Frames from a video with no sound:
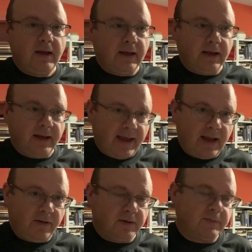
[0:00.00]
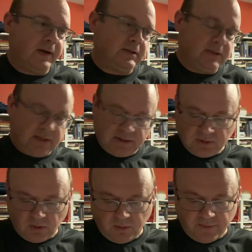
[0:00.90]
Got 8 of those boxes. I
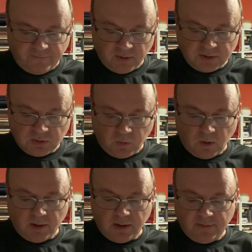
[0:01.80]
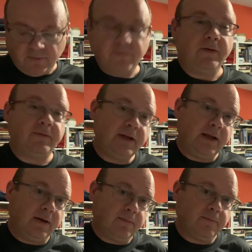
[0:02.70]
sold the first one for
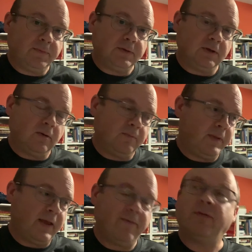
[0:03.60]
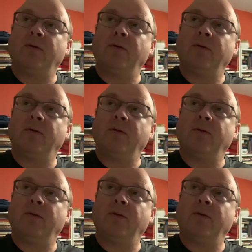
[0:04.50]
$15. So if the